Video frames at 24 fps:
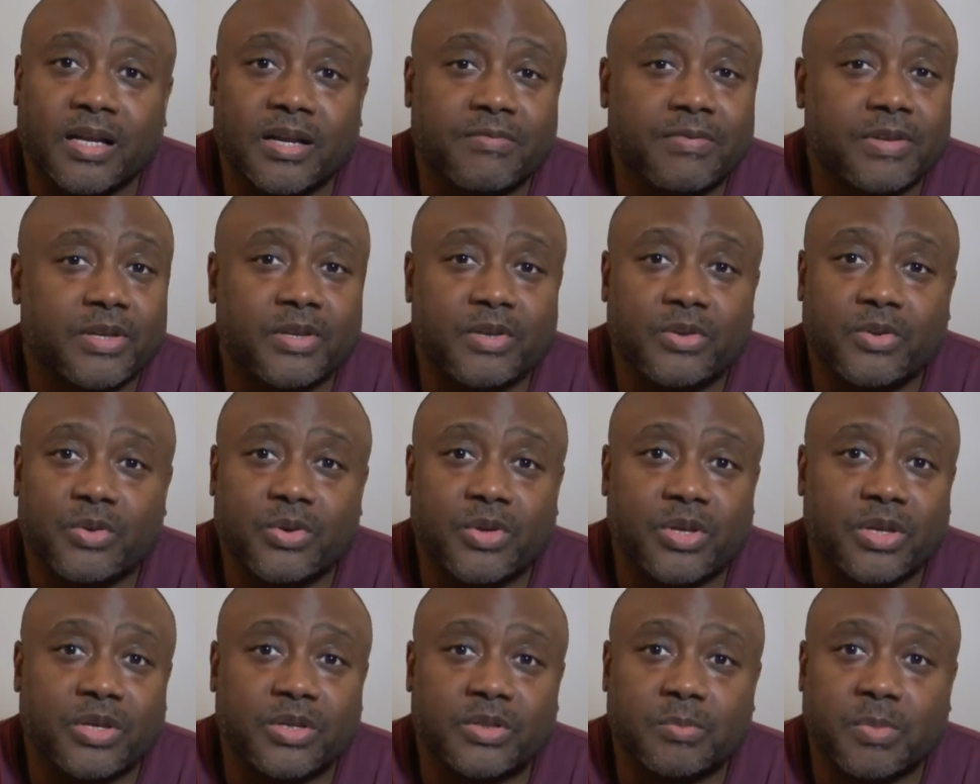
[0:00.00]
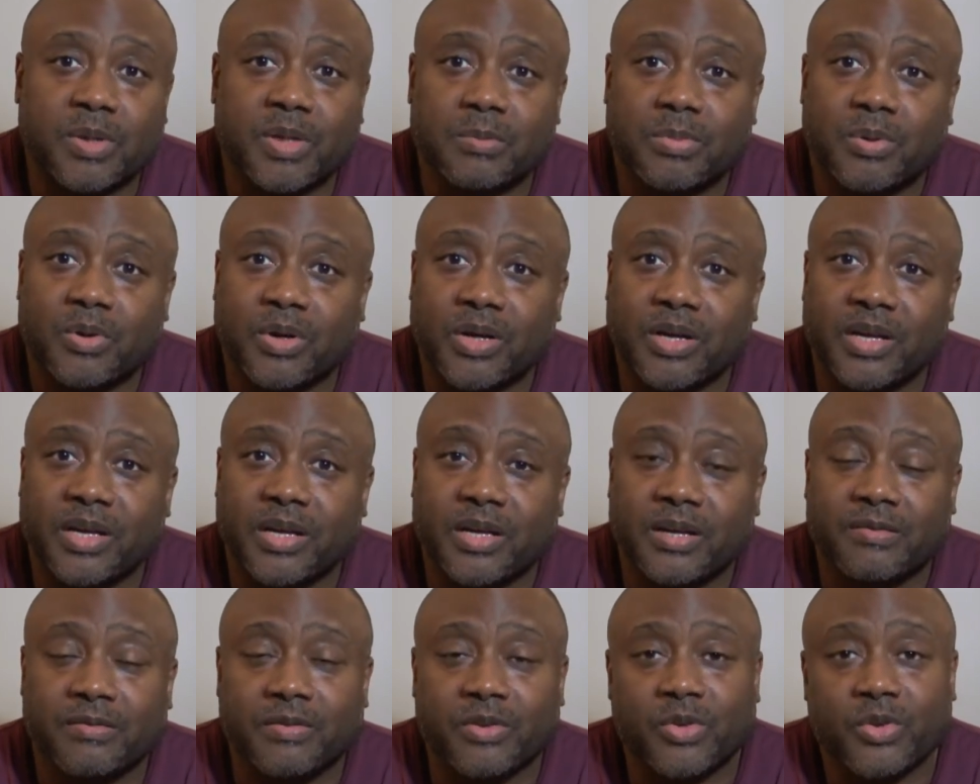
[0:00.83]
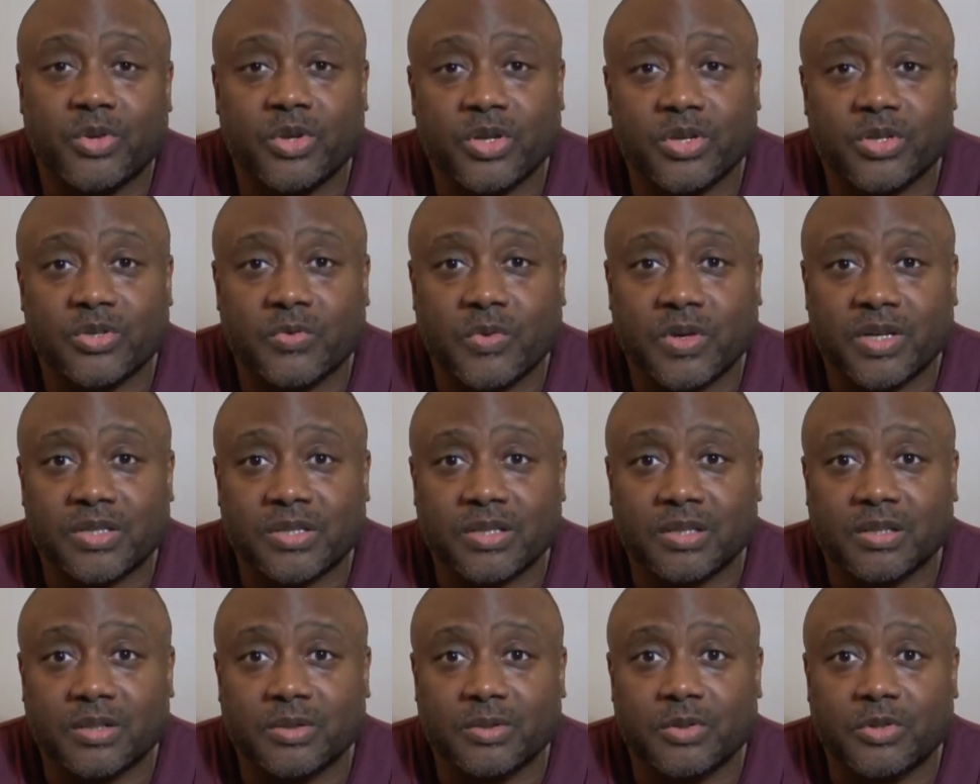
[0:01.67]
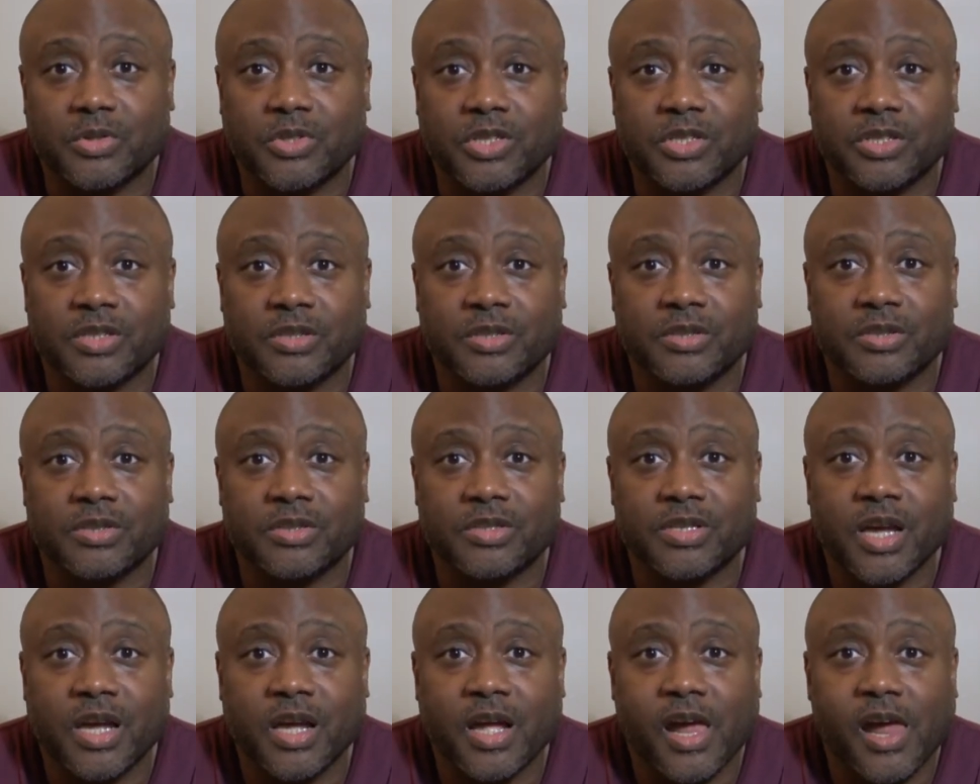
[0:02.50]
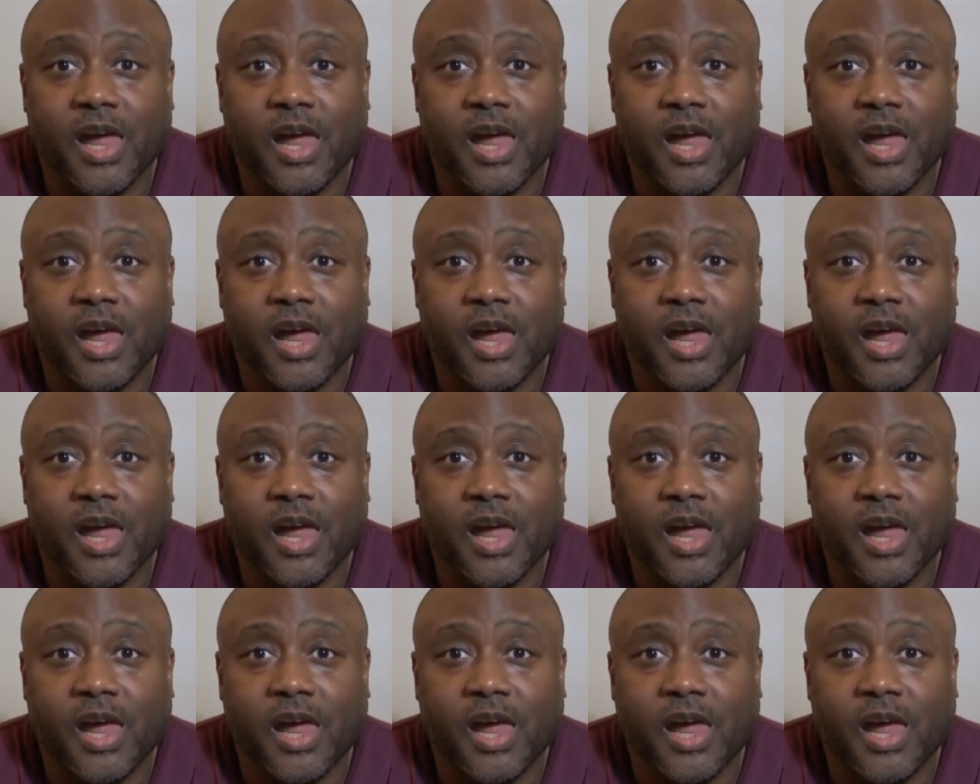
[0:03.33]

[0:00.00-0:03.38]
Every New Year's, people have New Year's resolutions.